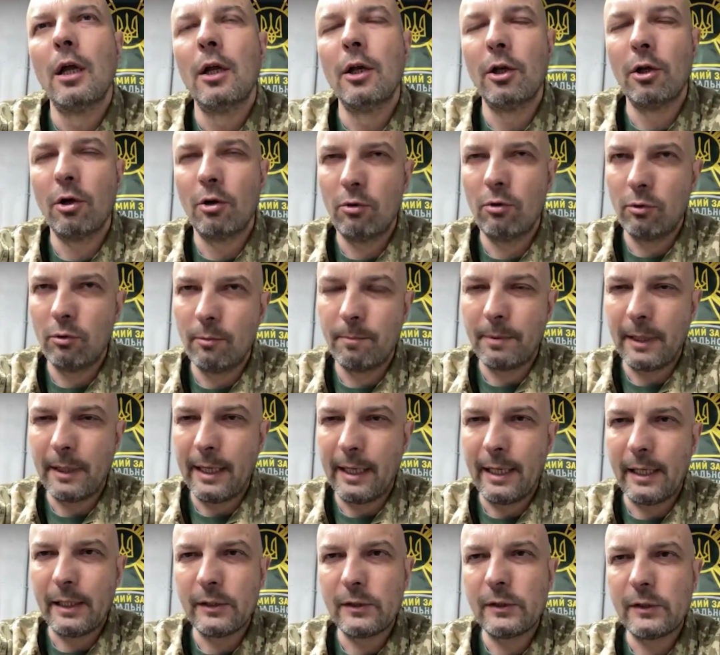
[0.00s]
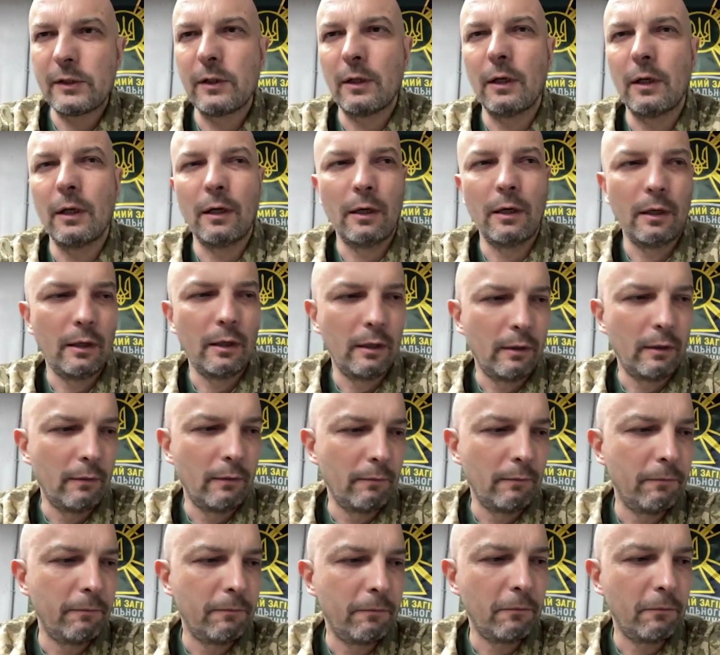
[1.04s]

known place uh,